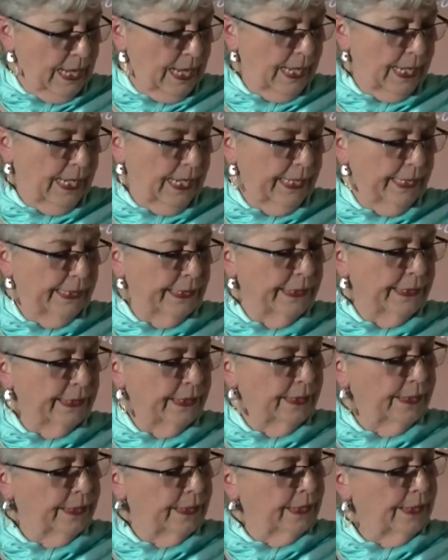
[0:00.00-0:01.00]
and
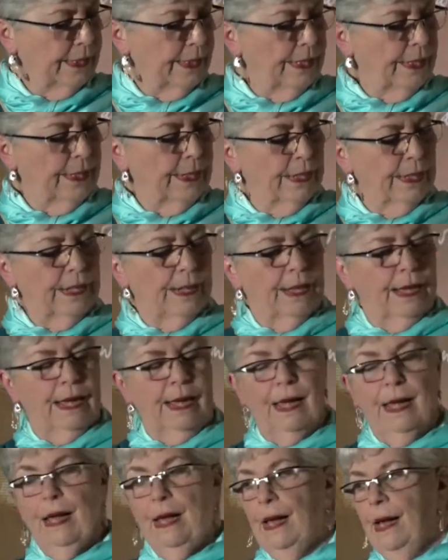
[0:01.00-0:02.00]

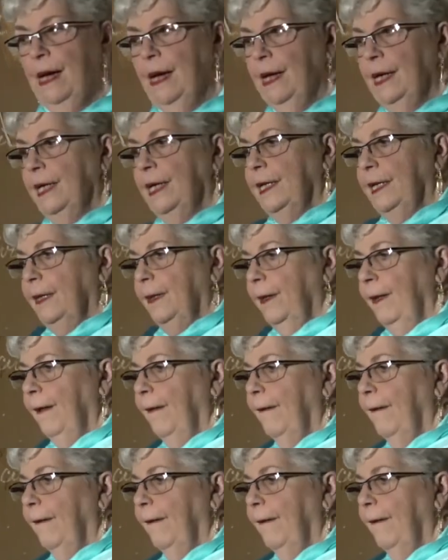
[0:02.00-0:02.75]
uh,